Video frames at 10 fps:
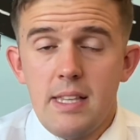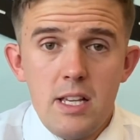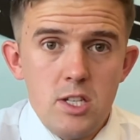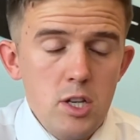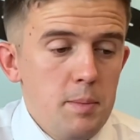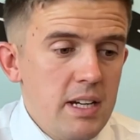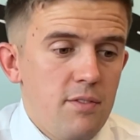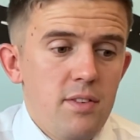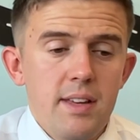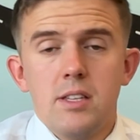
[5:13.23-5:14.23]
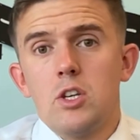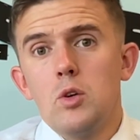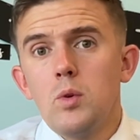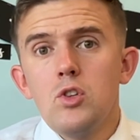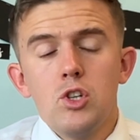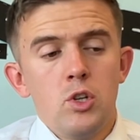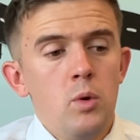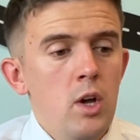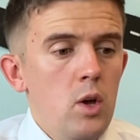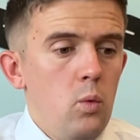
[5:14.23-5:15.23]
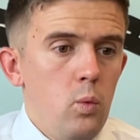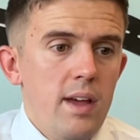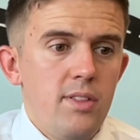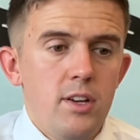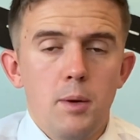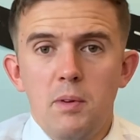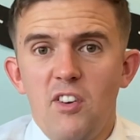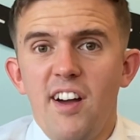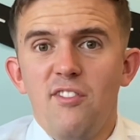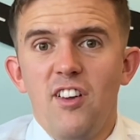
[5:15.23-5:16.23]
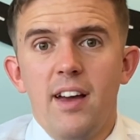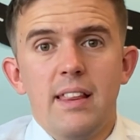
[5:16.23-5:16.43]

There's so many different things that you can do with Adobe Firefly.